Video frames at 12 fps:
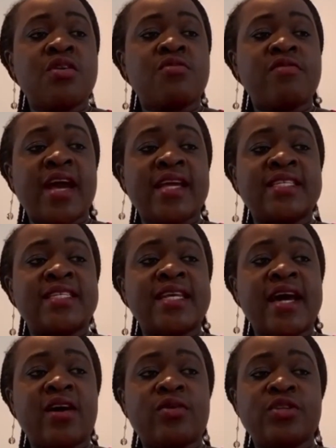Write
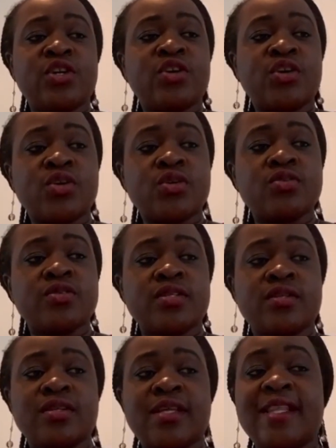down your goals,
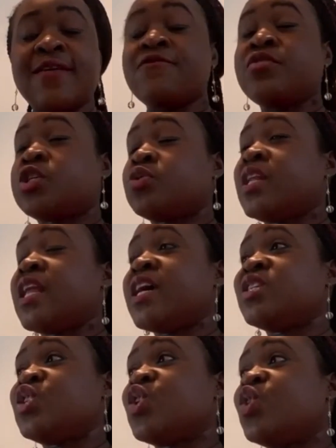then
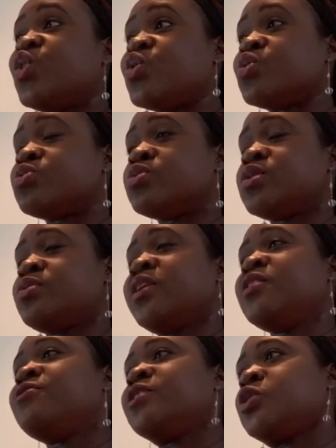visualize your goals. When
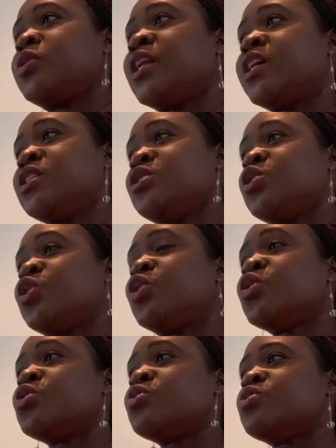you visualize your
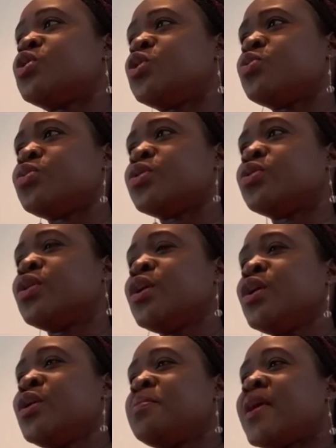goals, you will
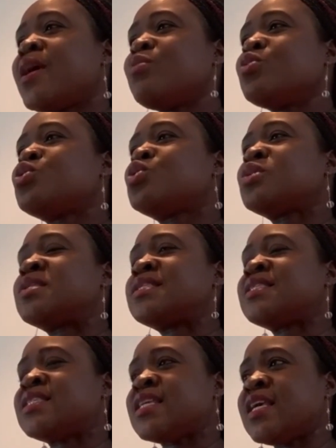be able to see